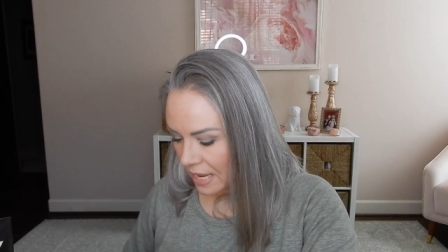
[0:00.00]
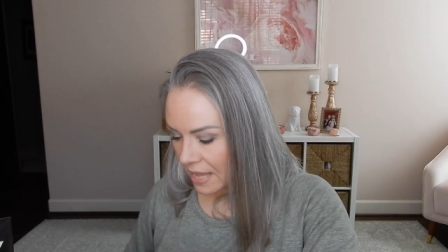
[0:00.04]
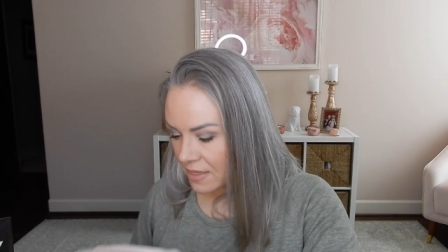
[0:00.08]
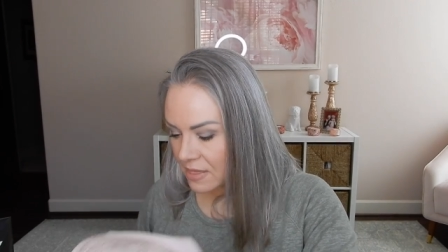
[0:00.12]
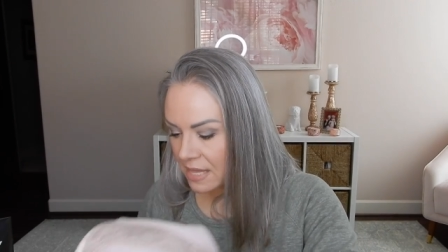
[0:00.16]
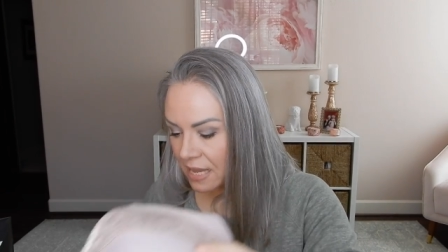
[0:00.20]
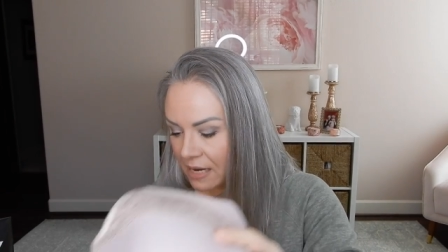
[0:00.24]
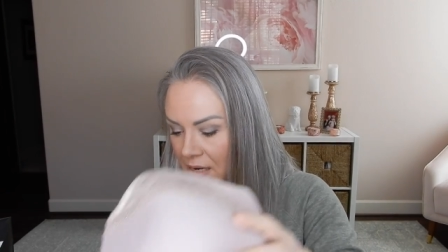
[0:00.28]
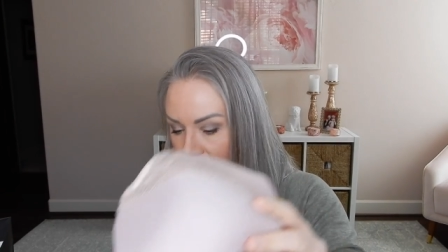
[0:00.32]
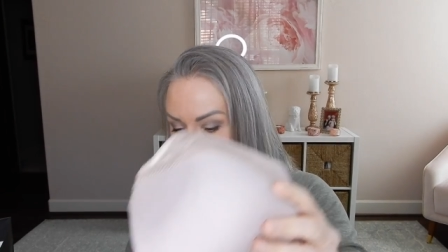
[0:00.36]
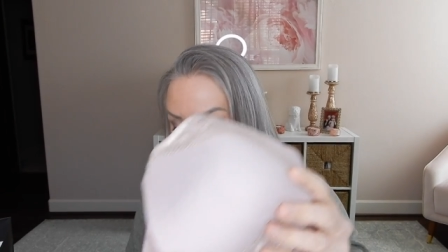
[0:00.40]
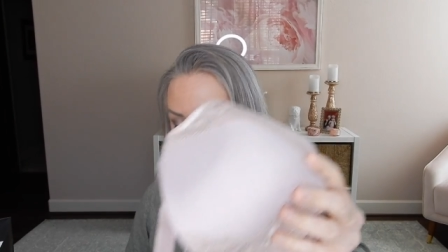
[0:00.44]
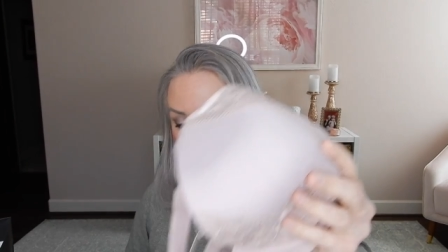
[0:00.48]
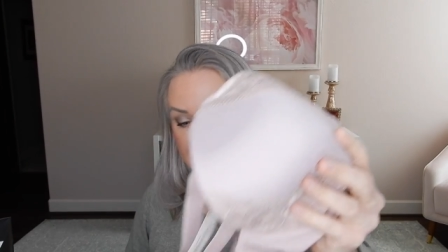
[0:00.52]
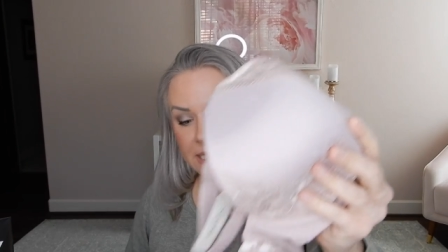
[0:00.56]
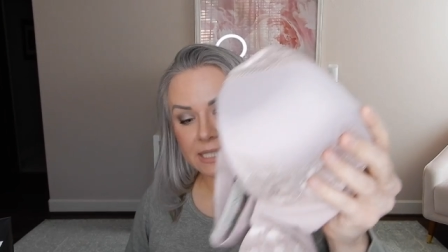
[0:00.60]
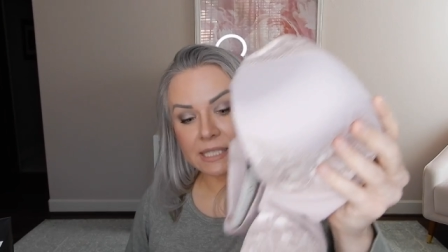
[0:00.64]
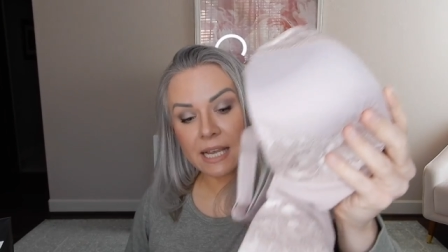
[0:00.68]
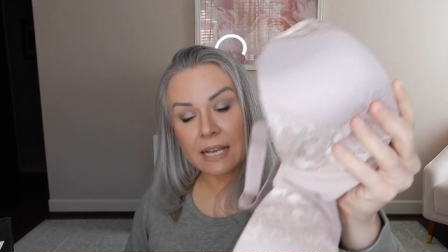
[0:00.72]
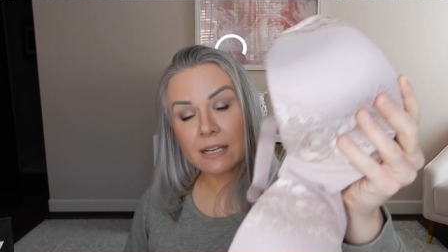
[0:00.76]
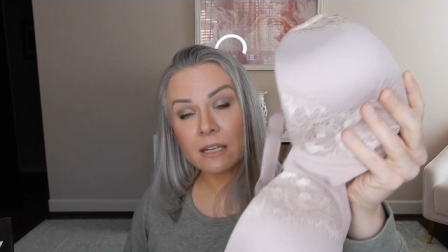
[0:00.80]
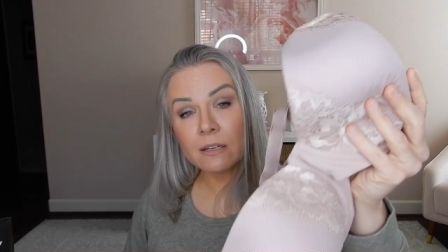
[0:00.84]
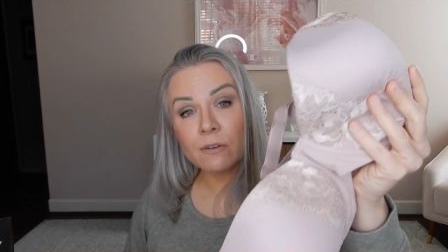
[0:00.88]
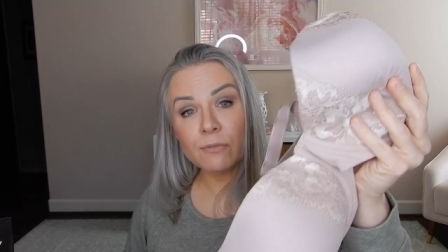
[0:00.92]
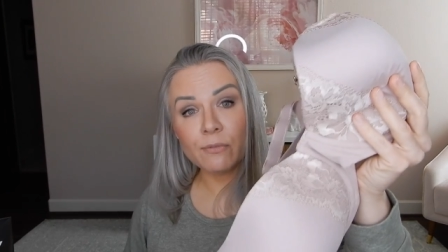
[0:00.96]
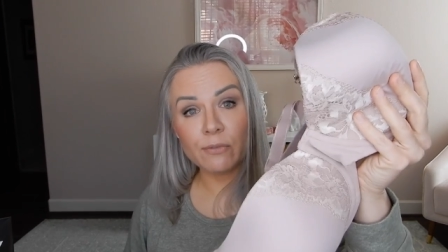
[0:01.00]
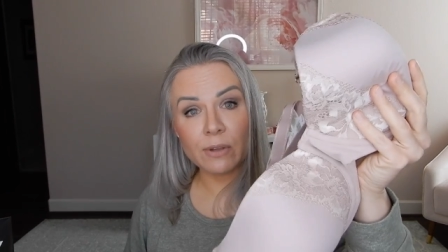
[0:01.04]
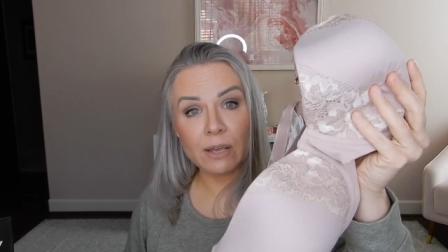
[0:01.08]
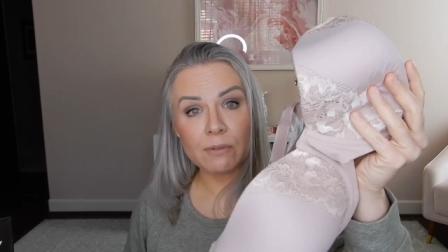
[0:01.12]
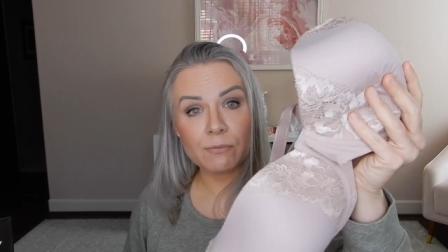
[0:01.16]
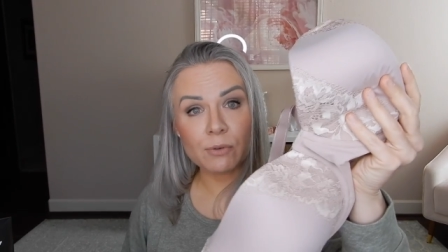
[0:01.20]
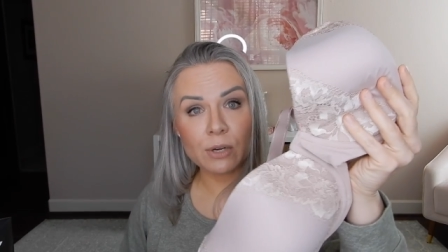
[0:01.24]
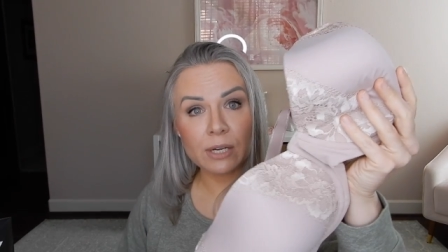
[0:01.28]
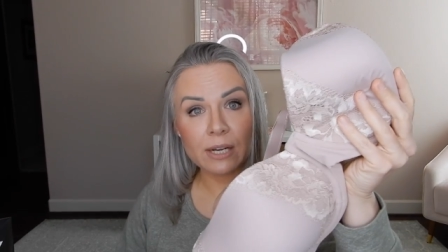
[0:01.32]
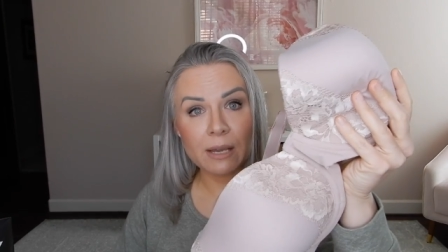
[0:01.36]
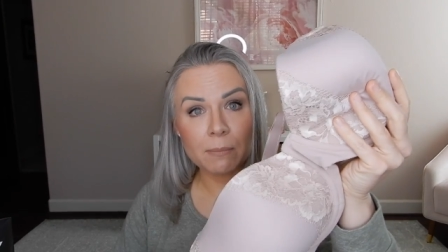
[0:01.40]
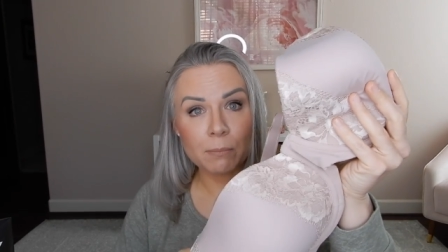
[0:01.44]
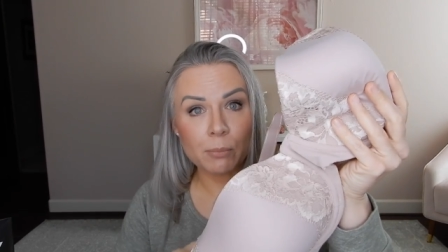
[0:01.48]
And then my second
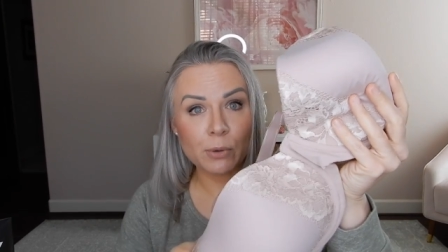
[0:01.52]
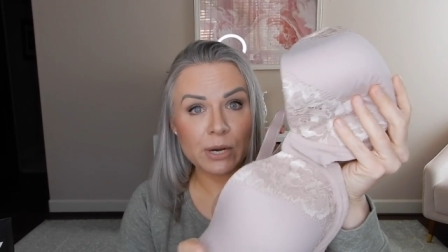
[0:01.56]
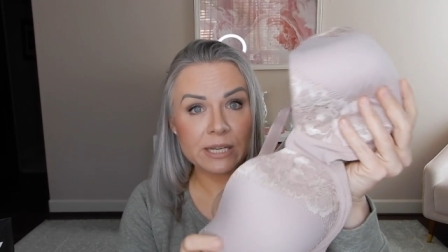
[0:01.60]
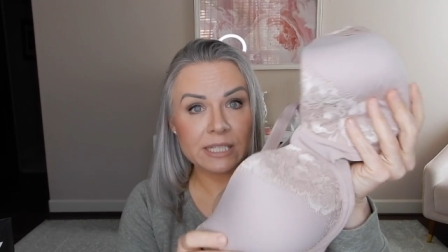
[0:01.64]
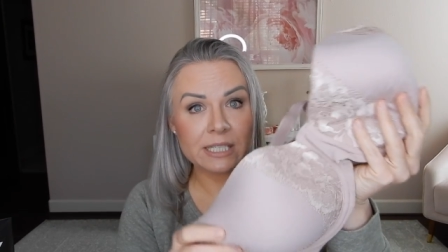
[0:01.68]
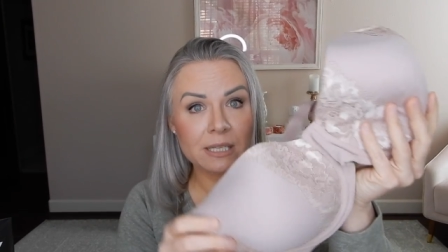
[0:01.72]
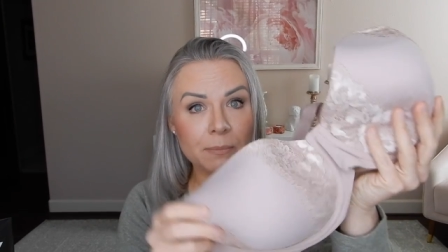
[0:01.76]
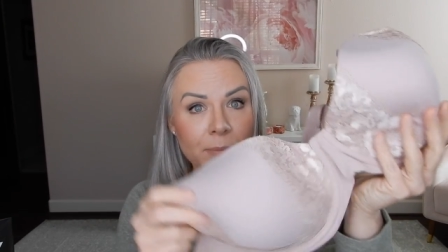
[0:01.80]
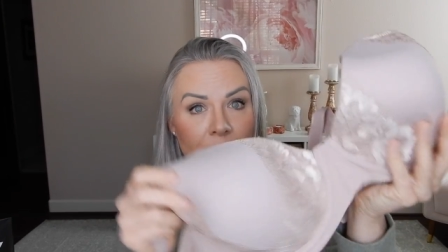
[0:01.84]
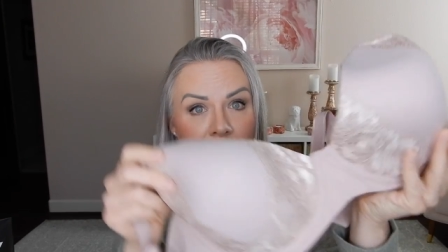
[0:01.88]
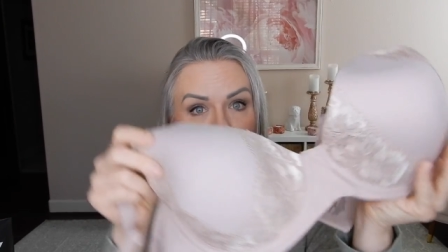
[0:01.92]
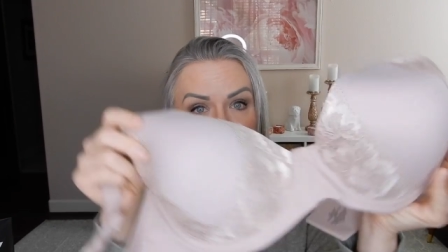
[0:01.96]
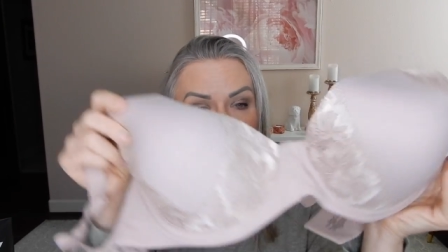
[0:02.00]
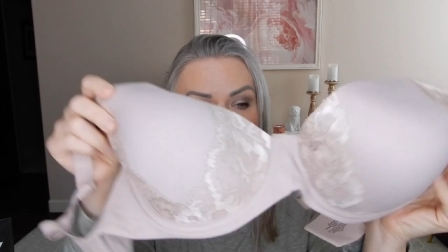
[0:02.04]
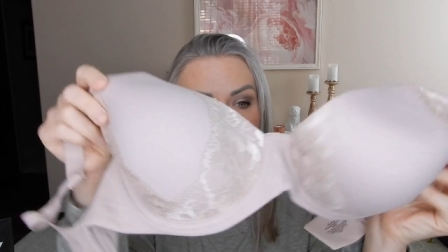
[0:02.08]
favorite embraceable